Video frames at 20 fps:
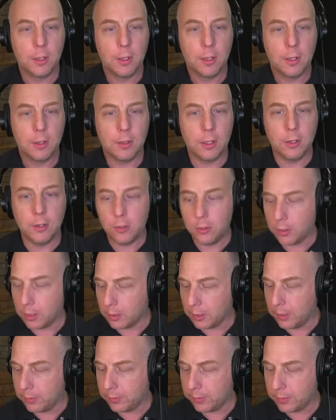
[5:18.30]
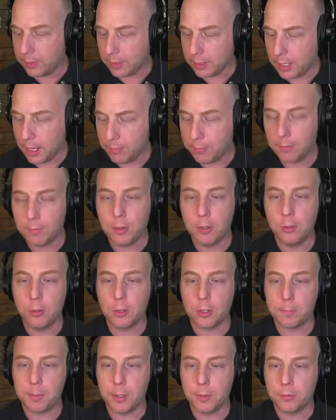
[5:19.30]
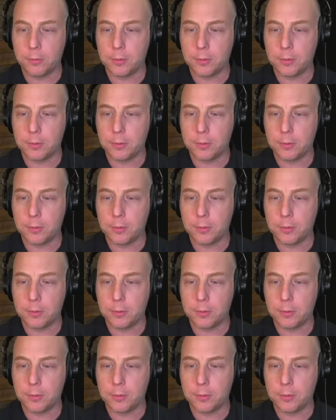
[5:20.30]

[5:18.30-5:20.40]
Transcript: the cover of the New York Post